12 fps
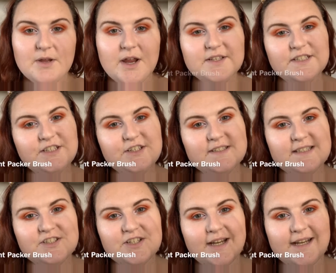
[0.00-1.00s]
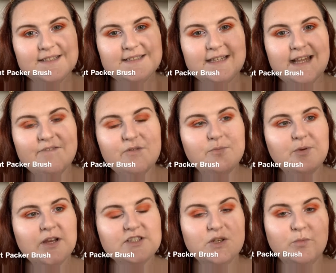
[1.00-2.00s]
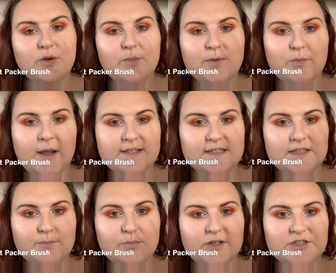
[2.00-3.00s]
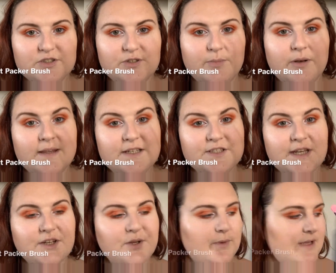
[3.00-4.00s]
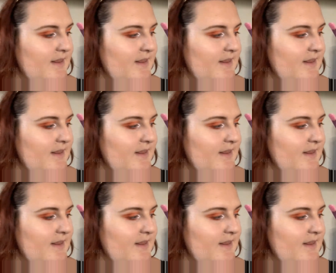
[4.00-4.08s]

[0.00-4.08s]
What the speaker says: to use the JS11 brush. So I will be wetting the brush to apply the shadow with.